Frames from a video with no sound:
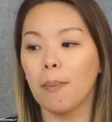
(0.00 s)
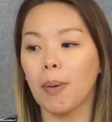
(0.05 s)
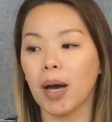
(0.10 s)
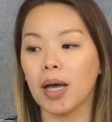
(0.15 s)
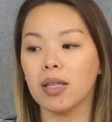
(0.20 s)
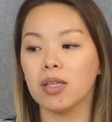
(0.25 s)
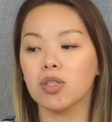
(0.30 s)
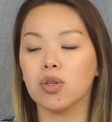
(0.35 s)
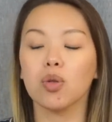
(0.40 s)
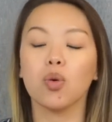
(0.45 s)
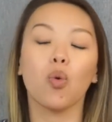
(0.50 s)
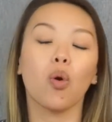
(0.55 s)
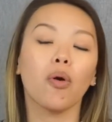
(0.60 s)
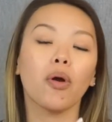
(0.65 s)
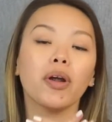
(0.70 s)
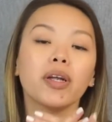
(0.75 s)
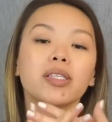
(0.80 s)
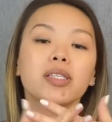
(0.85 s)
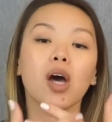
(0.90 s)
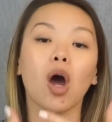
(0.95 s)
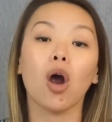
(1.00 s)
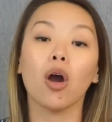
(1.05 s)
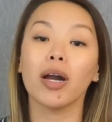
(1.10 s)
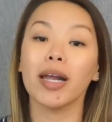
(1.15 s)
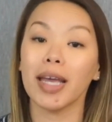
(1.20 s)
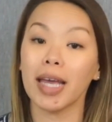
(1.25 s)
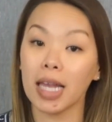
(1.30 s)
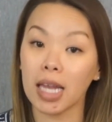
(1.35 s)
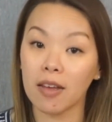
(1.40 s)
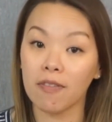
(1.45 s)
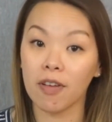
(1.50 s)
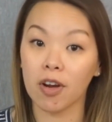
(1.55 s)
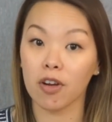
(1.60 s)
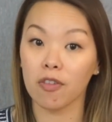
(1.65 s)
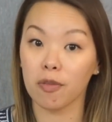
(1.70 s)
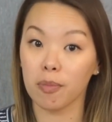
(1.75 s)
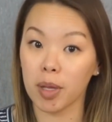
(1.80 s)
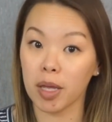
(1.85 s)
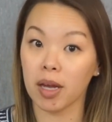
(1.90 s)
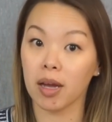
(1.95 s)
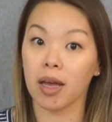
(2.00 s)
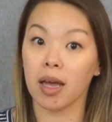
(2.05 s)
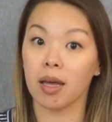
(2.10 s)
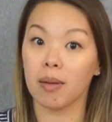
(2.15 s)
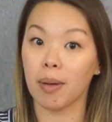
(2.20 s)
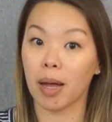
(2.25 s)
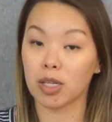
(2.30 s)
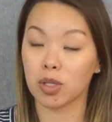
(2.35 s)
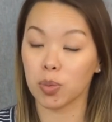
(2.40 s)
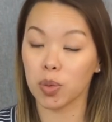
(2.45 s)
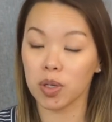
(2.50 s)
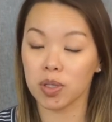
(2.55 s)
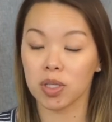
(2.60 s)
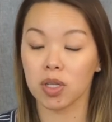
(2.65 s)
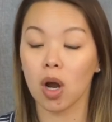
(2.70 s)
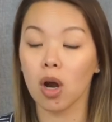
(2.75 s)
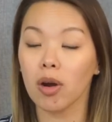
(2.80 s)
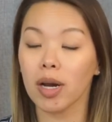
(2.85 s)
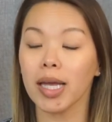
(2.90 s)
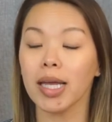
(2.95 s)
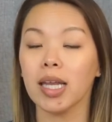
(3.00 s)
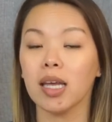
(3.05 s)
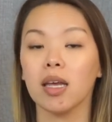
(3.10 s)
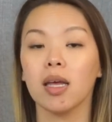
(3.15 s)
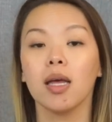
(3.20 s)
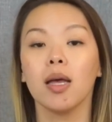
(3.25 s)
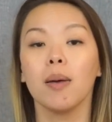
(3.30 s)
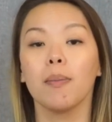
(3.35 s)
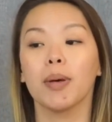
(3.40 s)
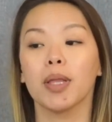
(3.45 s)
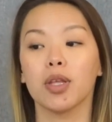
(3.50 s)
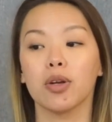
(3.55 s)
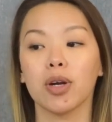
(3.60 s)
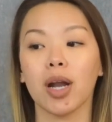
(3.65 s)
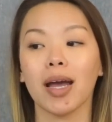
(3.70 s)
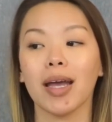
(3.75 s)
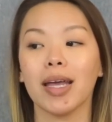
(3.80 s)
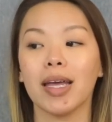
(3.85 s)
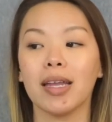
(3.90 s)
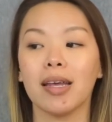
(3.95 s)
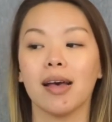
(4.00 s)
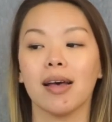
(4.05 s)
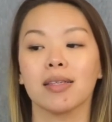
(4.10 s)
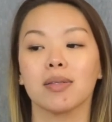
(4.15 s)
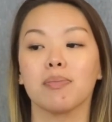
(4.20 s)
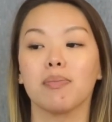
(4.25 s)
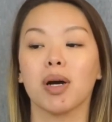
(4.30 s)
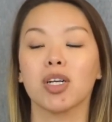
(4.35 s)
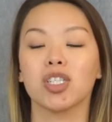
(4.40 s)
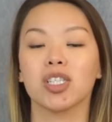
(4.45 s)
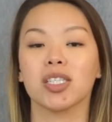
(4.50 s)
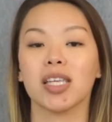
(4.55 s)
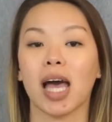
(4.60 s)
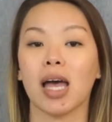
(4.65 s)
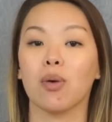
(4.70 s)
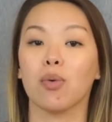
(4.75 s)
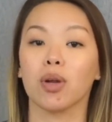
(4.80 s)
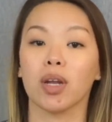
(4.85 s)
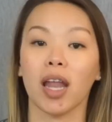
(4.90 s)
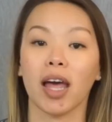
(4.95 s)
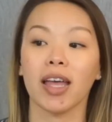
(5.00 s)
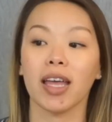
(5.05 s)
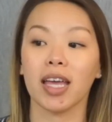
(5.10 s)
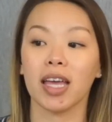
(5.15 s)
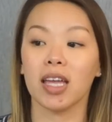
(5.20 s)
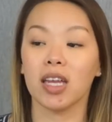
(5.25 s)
But so the Warrens are in it. Vera Farmiga and Patrick Wilson are in it, but they're not in it as much as I would like.